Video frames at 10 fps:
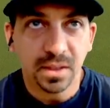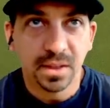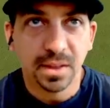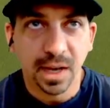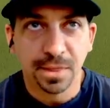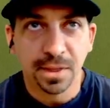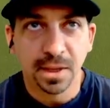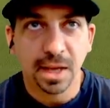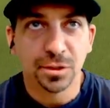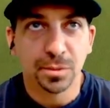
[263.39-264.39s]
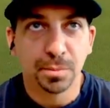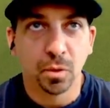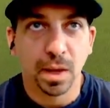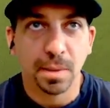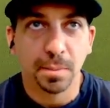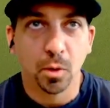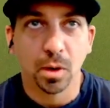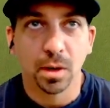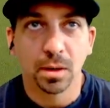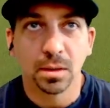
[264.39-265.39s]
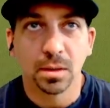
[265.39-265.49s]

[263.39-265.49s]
And then I think as you play more,